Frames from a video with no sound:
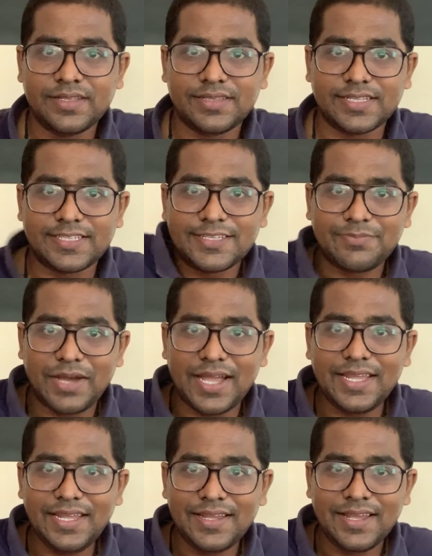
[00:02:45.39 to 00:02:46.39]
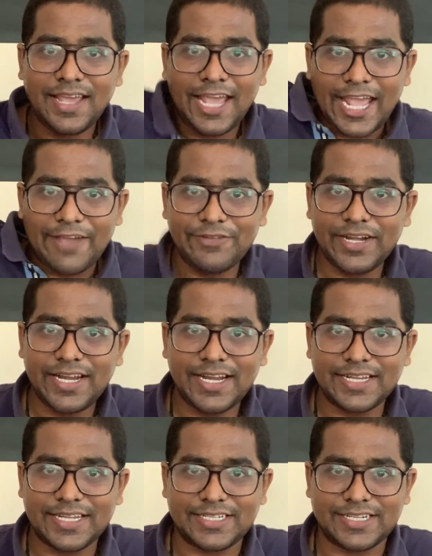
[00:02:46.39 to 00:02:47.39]
This is my everyday
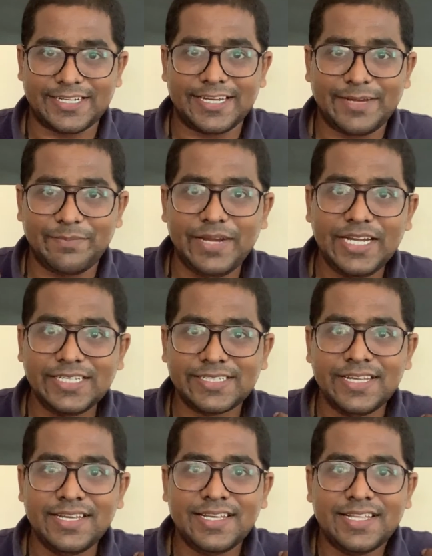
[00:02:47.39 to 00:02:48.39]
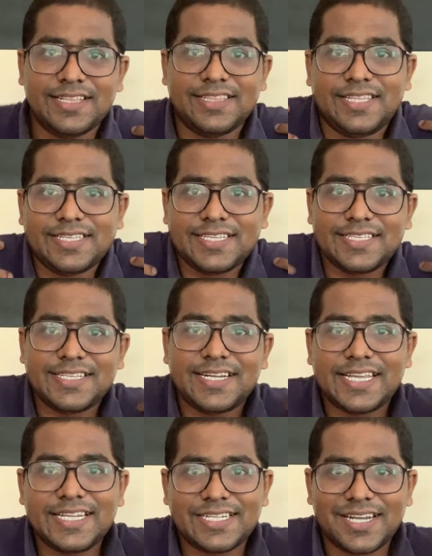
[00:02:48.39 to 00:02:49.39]
t-shirt. It means this is the
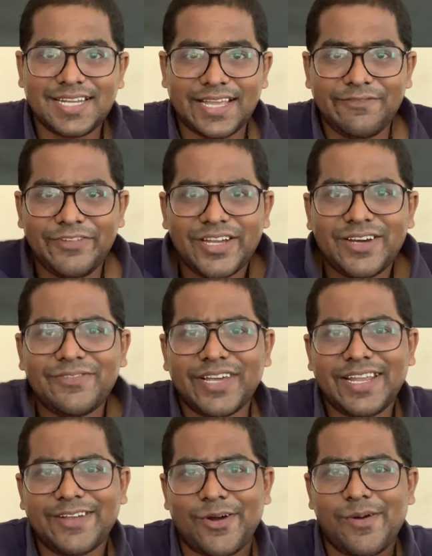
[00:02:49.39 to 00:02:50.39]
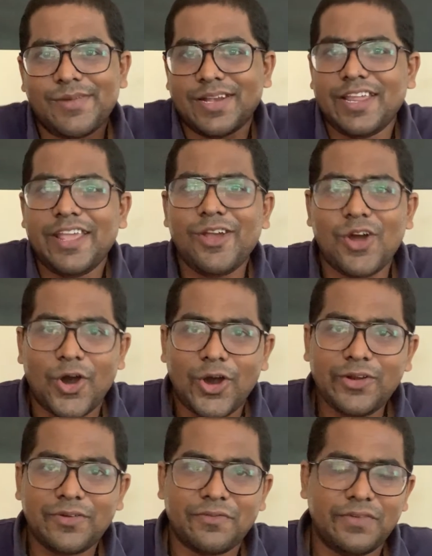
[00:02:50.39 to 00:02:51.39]
t-shirt I wear very commonly
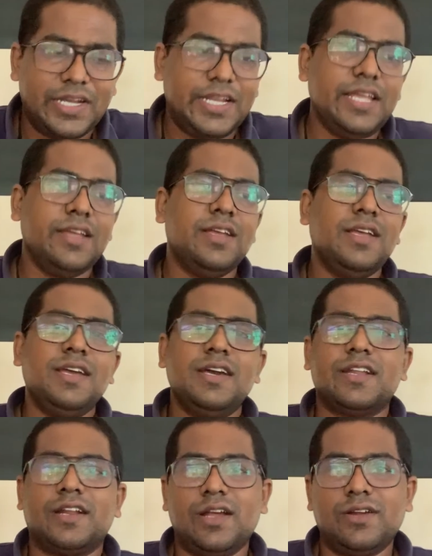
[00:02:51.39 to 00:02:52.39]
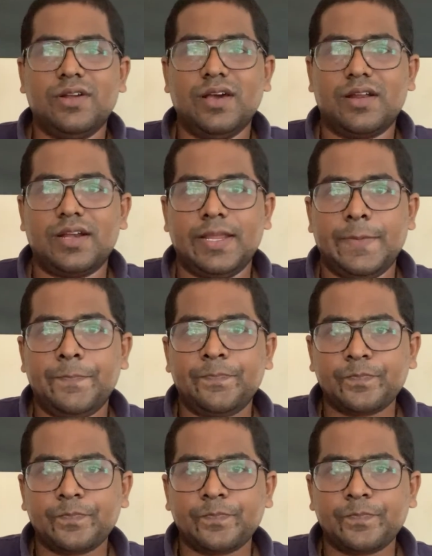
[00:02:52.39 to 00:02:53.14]
or very regularly.